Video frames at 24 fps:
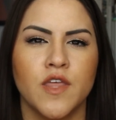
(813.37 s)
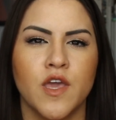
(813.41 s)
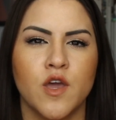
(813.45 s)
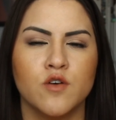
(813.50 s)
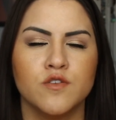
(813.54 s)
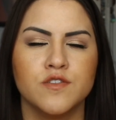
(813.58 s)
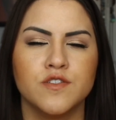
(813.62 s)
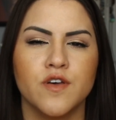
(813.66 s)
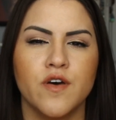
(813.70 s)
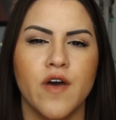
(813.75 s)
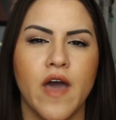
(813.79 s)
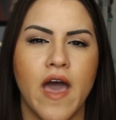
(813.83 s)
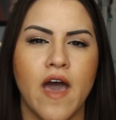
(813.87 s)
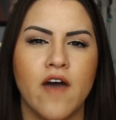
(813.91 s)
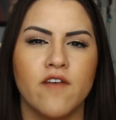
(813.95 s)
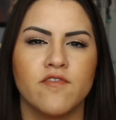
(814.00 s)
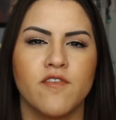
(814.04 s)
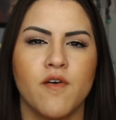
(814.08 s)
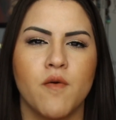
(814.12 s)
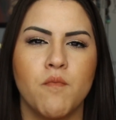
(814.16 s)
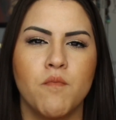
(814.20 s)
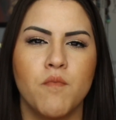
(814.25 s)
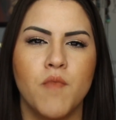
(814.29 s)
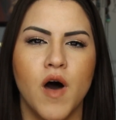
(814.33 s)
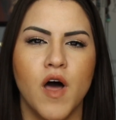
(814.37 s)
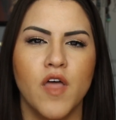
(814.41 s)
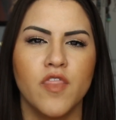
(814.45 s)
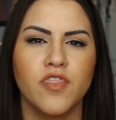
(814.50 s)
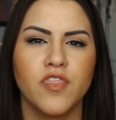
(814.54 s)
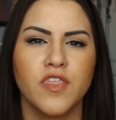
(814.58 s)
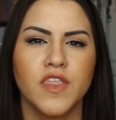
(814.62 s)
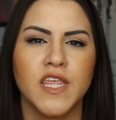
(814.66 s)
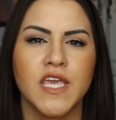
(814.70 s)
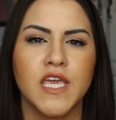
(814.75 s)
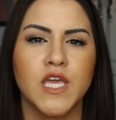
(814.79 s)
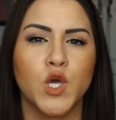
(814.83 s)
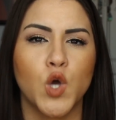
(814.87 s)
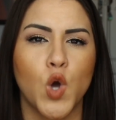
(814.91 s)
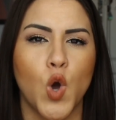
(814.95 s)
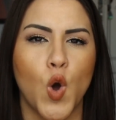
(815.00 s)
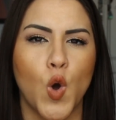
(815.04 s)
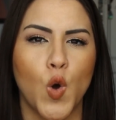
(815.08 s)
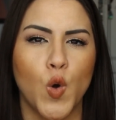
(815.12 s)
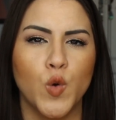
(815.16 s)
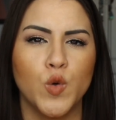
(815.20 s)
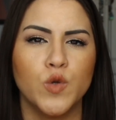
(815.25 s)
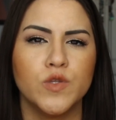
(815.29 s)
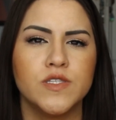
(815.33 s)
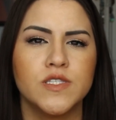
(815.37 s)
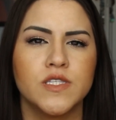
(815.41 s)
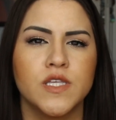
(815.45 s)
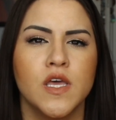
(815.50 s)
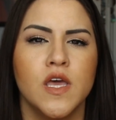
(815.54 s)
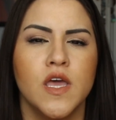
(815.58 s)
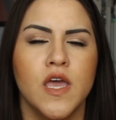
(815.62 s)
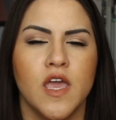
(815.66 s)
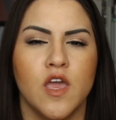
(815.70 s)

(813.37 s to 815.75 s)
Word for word: They also have a monthly codes.